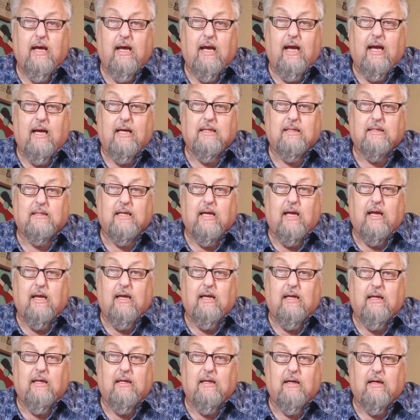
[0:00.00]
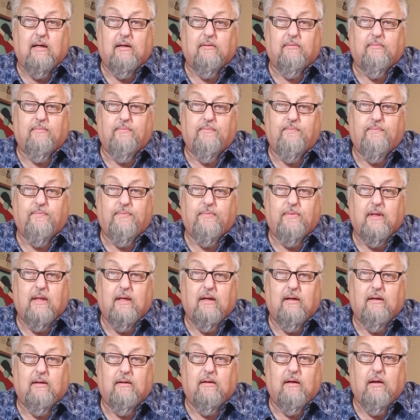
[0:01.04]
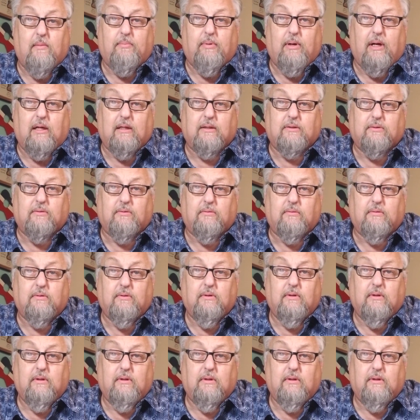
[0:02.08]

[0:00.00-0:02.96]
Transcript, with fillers: as a um, uh, apostle